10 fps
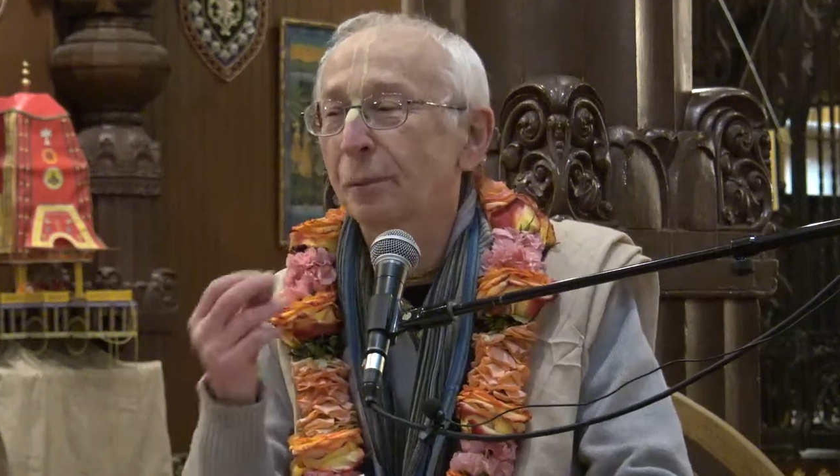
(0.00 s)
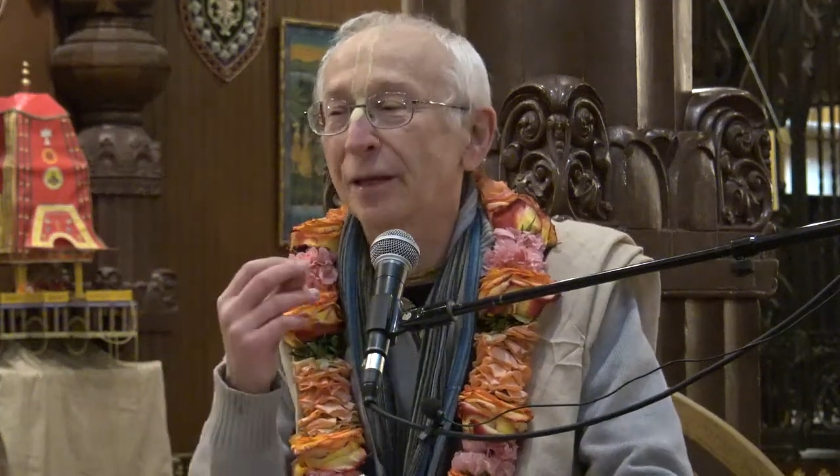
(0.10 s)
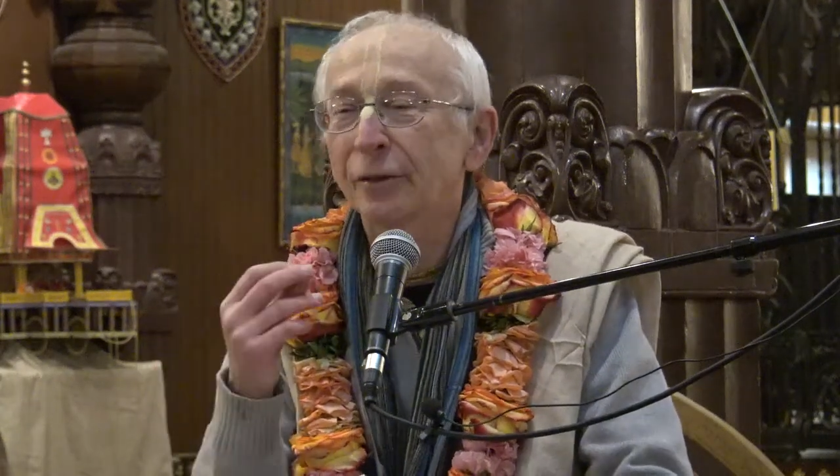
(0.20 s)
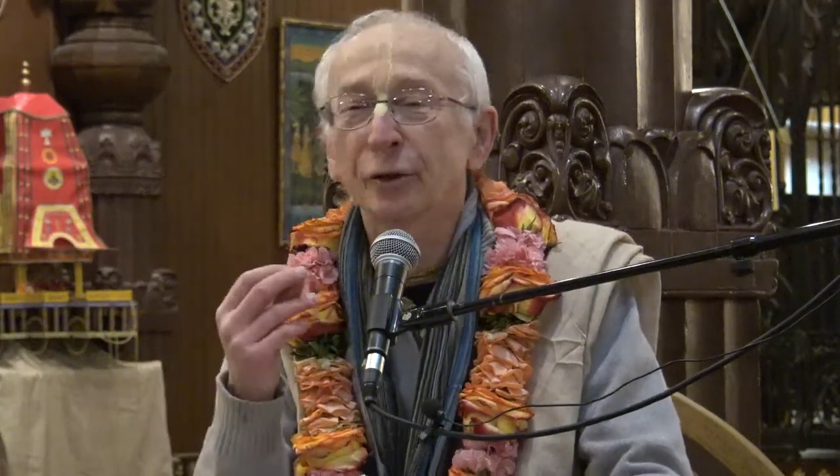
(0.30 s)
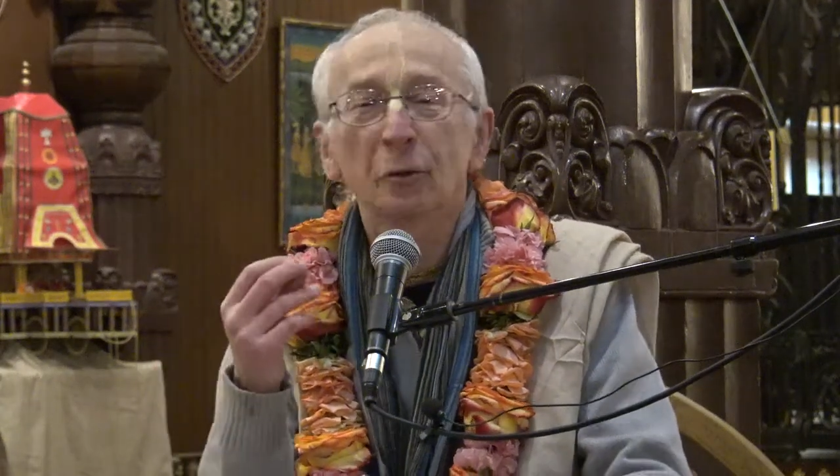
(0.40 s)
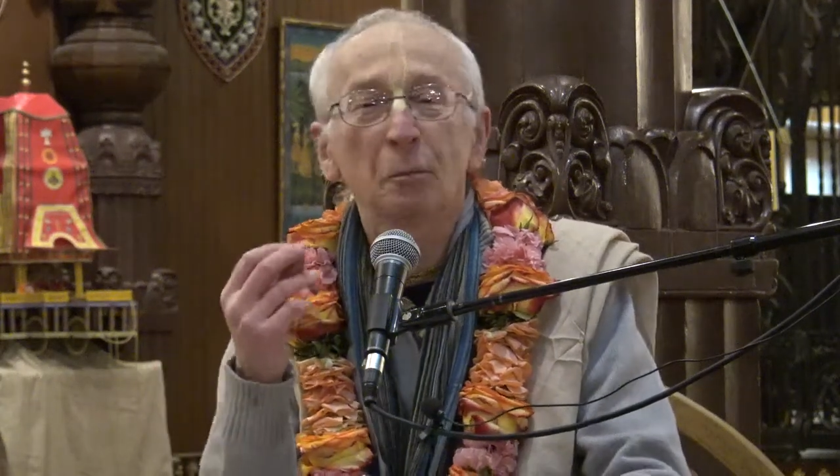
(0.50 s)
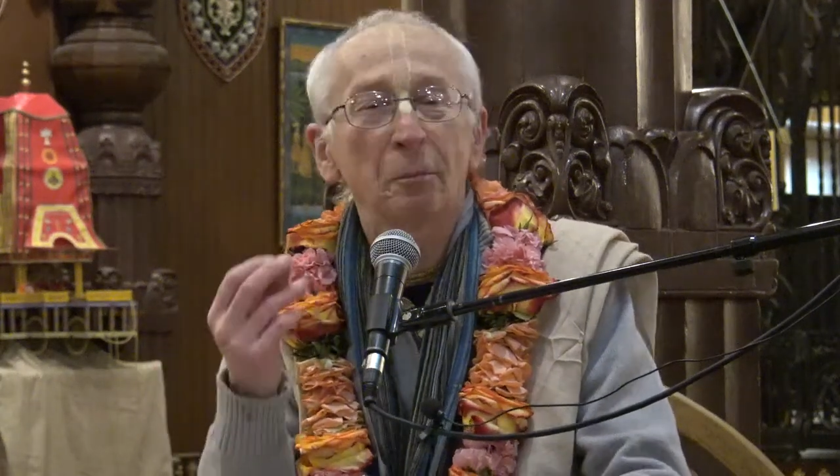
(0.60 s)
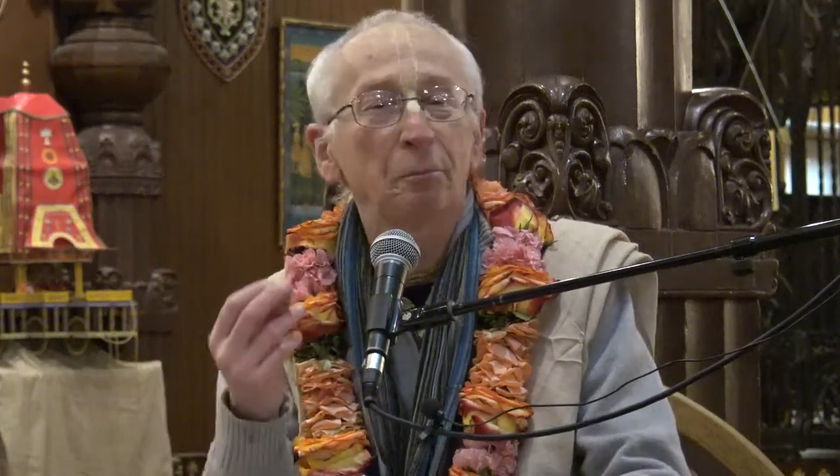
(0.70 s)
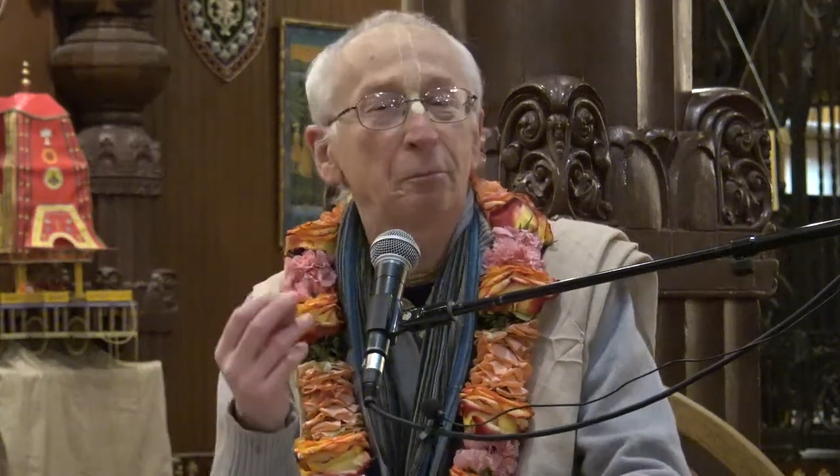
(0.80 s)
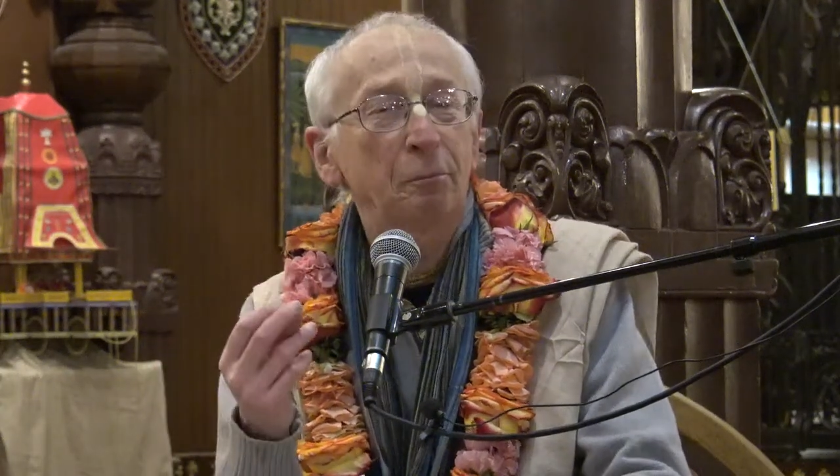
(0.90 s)

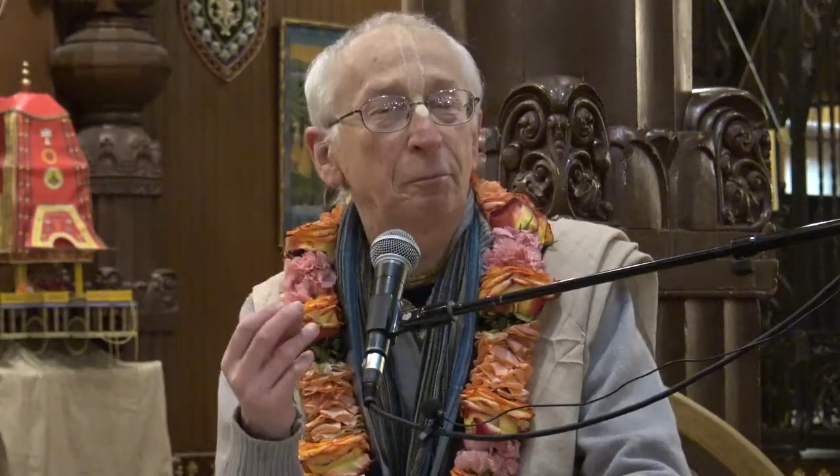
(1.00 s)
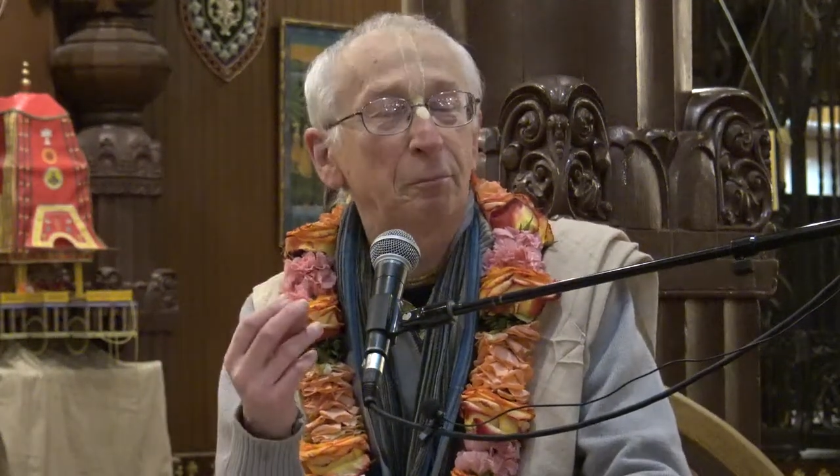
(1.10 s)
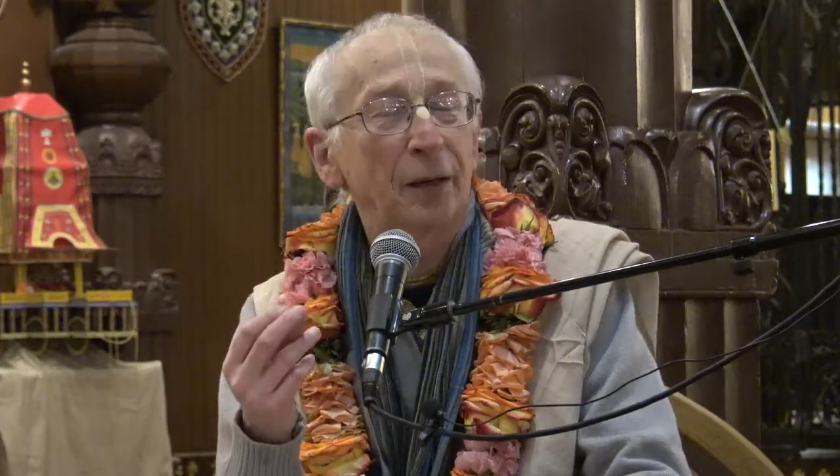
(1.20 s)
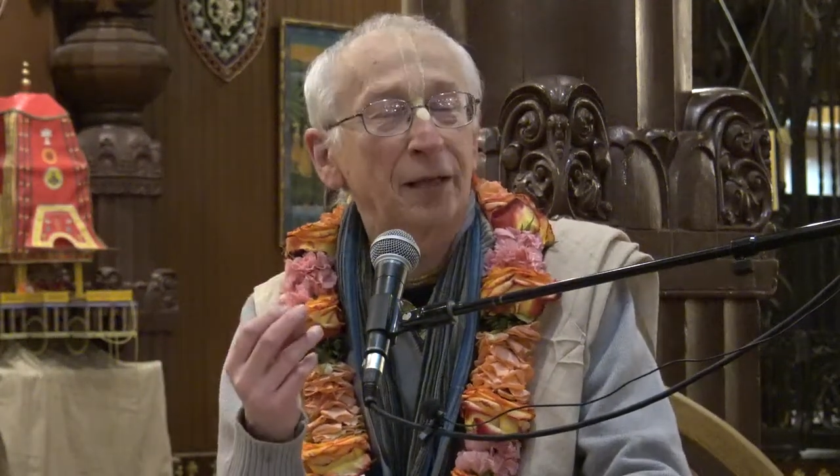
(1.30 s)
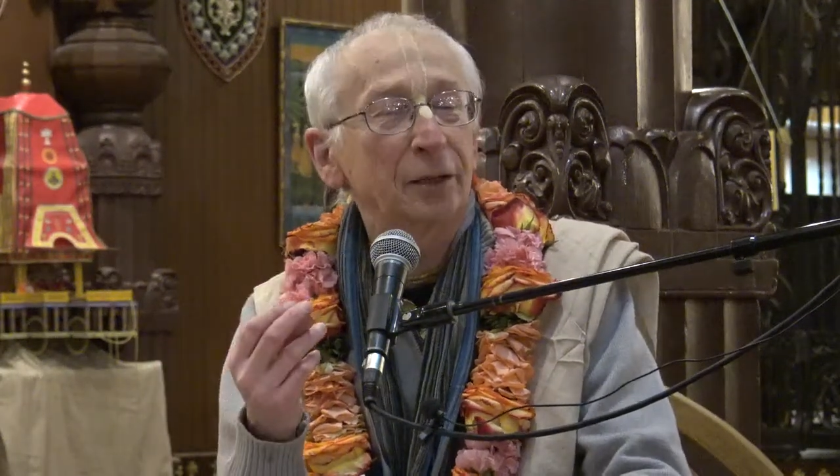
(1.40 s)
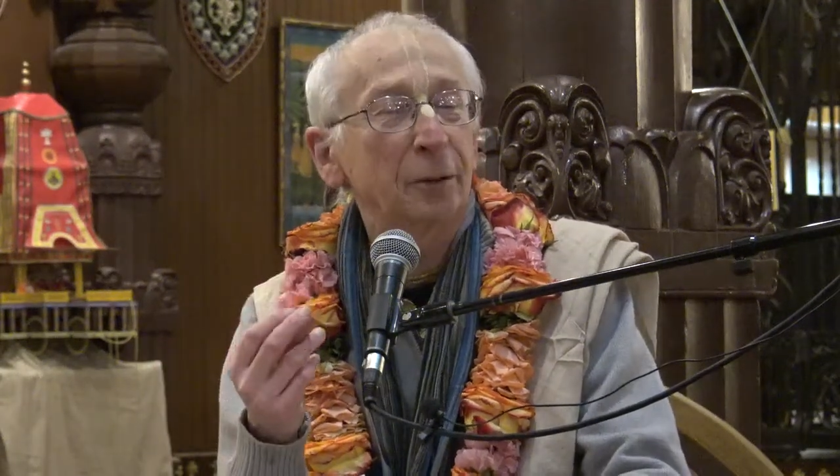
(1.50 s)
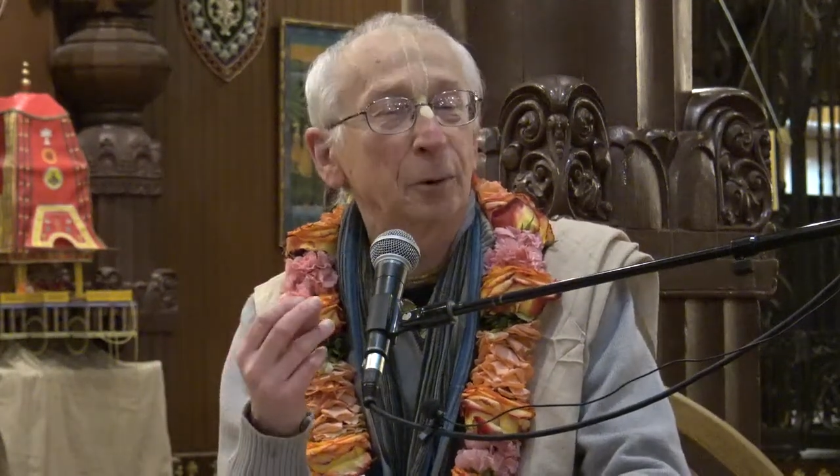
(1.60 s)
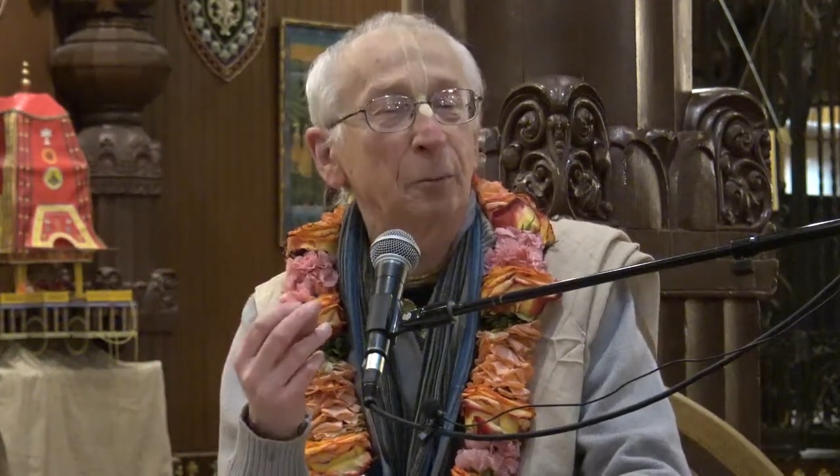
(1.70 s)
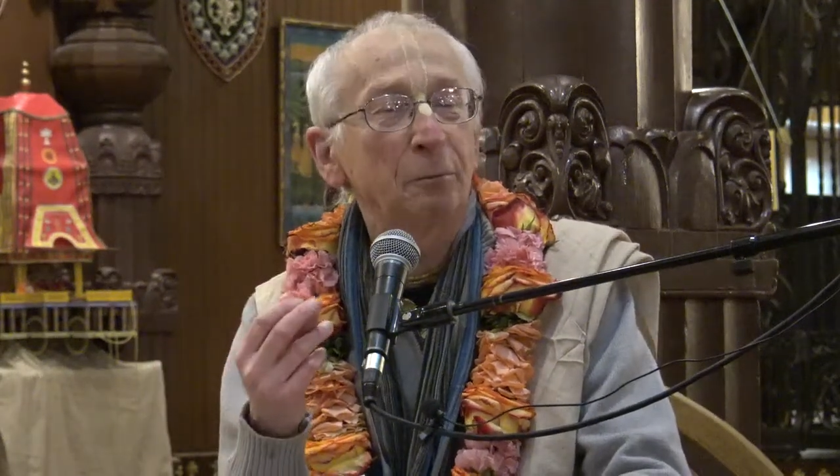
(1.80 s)
Palatable